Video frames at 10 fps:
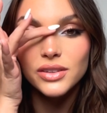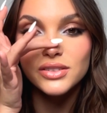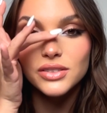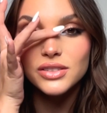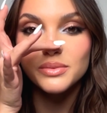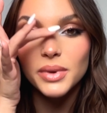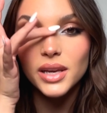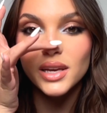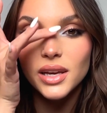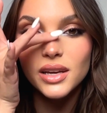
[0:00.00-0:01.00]
just to make
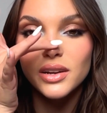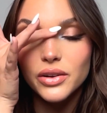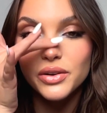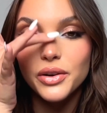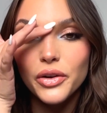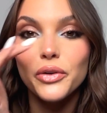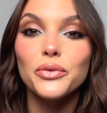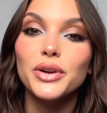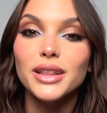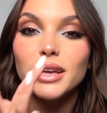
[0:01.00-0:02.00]
it
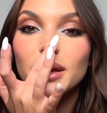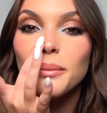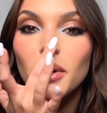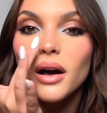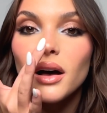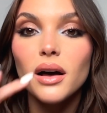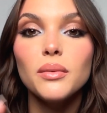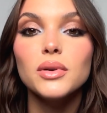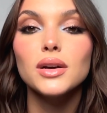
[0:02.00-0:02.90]
really pop.